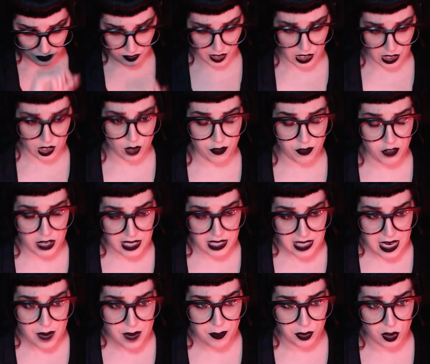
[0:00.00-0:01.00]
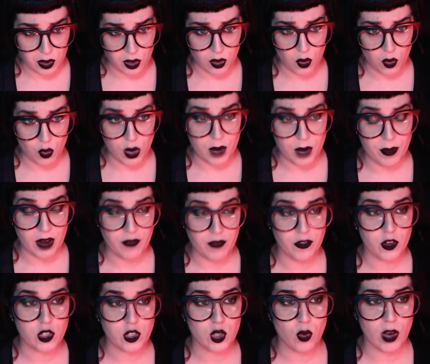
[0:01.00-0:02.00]
So, for example, one of my
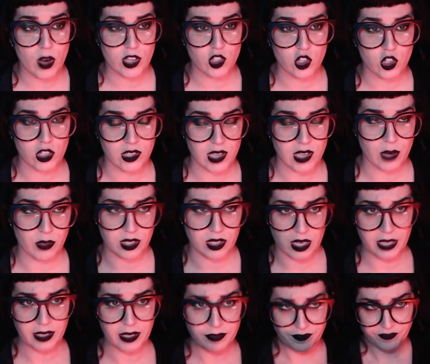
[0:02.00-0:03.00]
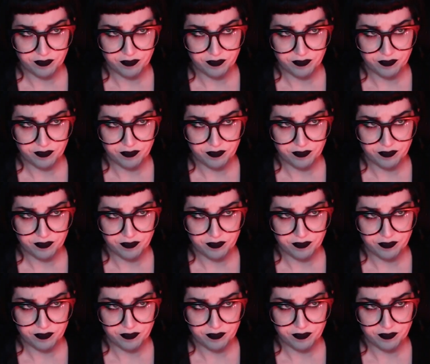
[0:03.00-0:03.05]
first questions, I was like,